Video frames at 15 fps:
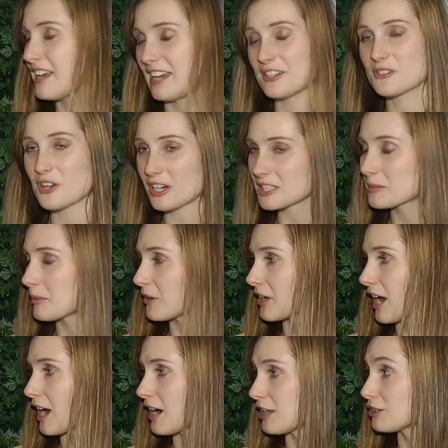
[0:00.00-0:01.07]
And you talked
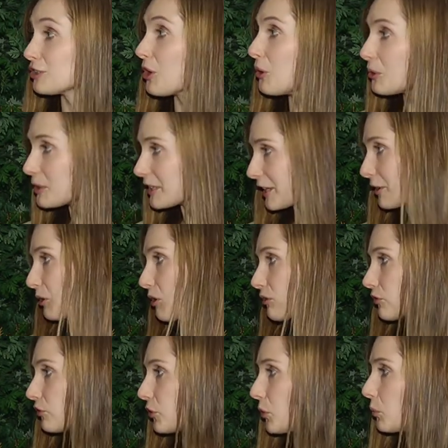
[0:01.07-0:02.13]
about locally
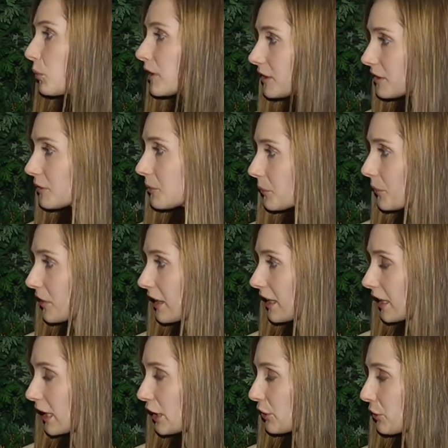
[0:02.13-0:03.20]
grown food. What do you
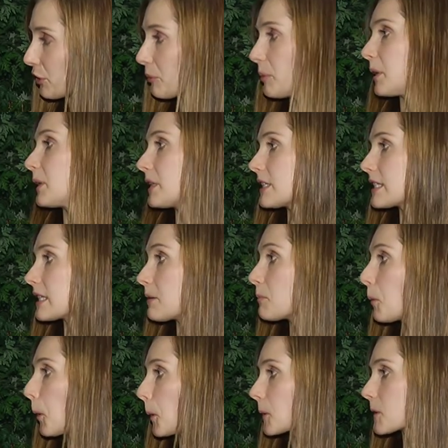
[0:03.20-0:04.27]
think, in your opinion, is the
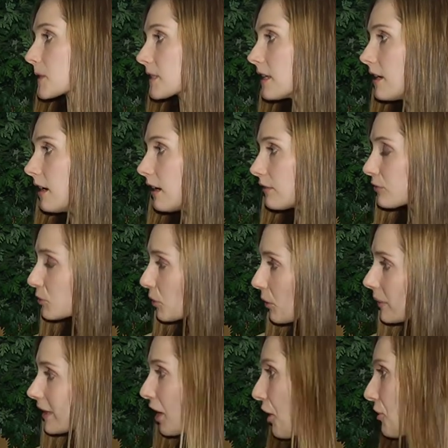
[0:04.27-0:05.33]
importance of
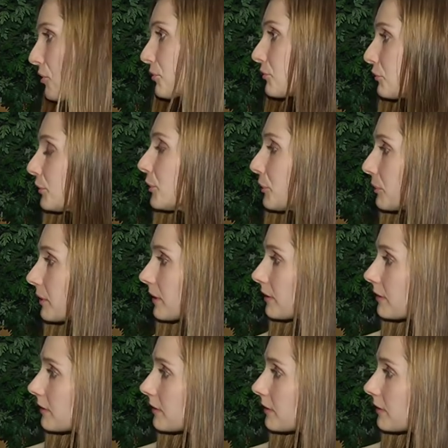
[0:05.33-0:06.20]
growing our own food?